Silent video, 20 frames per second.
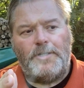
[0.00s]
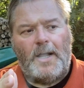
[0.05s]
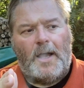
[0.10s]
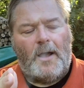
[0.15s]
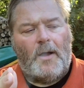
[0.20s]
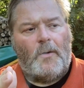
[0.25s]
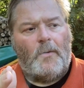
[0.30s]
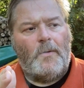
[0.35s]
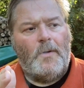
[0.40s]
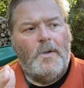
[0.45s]

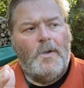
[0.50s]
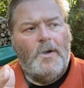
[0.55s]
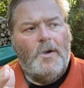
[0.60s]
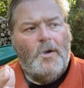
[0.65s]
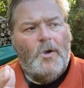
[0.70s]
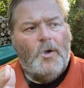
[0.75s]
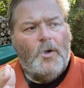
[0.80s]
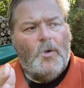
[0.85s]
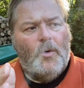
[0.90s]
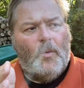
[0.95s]
Now,
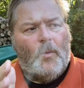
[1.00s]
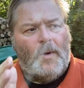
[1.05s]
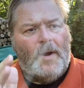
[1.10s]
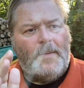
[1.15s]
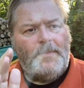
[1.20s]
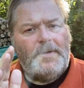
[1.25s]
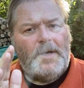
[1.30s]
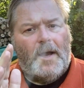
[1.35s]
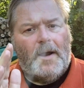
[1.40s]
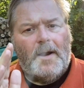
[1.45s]
when
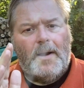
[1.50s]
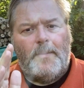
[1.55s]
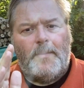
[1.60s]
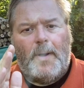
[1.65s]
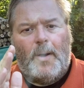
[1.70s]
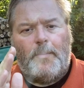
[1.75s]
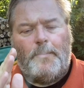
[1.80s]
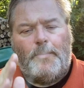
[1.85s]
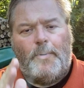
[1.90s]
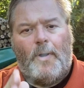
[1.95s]
I'm talking
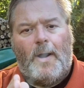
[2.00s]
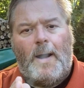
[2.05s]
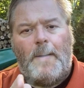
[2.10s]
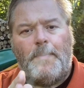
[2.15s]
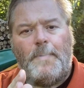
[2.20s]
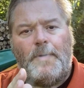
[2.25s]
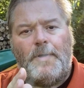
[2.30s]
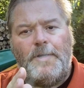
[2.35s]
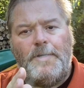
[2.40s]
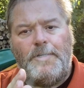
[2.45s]
about
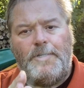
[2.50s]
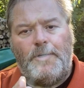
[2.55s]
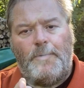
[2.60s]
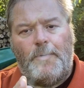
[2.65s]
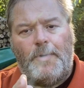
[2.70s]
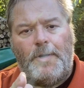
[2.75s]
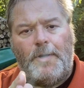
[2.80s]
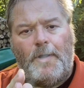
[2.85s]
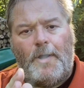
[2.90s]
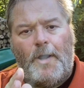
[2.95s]
properly
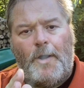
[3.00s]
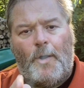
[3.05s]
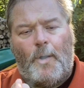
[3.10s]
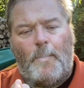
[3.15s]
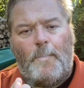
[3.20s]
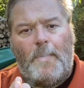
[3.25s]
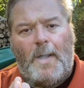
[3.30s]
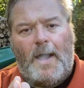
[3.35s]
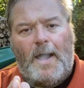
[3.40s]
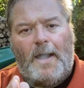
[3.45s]
doing an
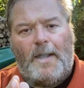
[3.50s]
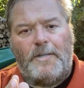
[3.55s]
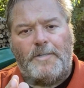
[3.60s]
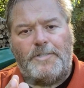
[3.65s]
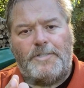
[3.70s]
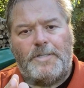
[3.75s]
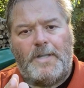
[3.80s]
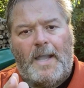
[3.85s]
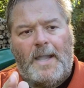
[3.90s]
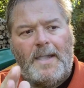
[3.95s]

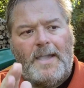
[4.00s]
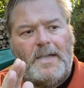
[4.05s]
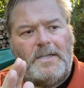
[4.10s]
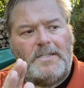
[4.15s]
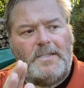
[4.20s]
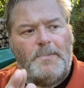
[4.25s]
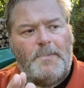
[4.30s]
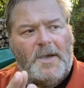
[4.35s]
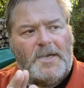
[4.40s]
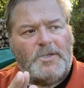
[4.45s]
homage, I
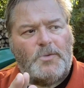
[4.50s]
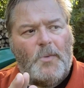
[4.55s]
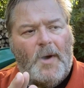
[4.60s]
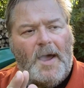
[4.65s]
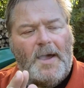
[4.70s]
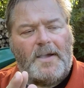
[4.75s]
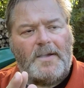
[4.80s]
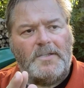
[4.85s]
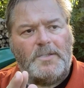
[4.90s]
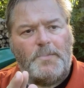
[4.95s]
guess the best way
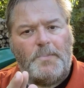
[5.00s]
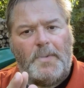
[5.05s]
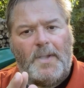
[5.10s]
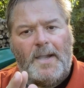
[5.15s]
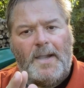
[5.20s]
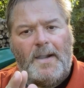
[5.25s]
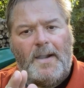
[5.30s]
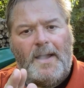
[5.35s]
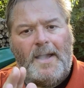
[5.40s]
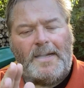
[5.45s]
I can
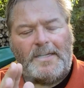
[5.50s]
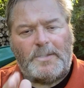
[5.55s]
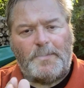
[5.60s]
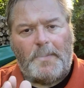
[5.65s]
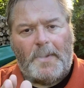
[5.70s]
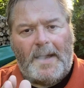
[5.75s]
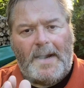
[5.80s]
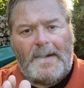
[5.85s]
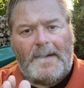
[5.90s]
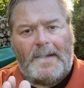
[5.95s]

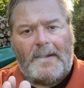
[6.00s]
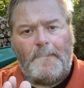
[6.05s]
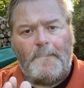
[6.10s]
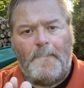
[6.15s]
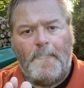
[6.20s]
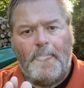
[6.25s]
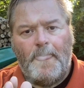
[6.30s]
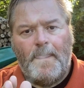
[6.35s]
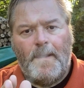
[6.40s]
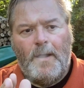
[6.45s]
explain it
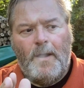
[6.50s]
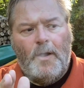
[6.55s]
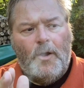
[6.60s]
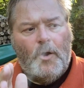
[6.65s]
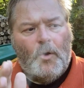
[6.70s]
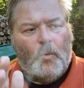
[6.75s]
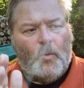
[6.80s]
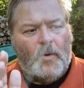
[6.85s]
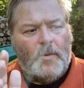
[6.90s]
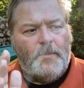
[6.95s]

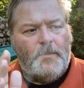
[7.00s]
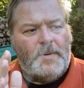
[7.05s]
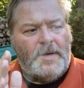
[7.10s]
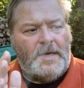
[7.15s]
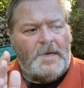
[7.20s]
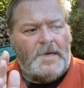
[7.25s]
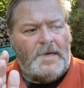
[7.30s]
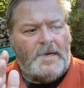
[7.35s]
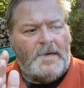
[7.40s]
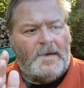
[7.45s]
would
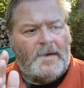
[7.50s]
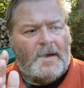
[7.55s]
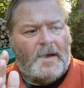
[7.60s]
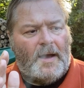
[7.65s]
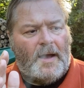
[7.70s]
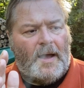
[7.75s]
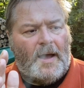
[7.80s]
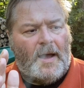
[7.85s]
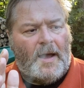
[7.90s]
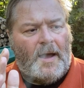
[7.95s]
be
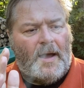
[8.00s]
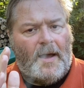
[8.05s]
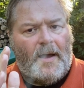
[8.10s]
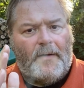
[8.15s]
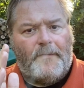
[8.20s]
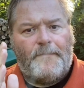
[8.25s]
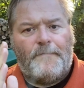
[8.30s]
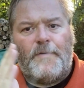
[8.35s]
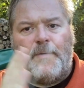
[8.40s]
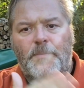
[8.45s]

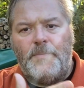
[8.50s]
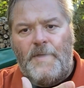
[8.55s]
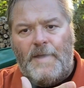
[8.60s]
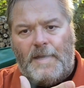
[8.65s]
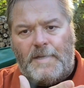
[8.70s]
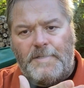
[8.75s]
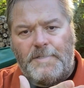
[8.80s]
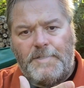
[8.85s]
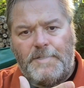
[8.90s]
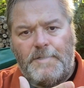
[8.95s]
from
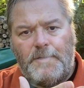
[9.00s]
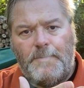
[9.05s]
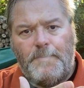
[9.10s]
this.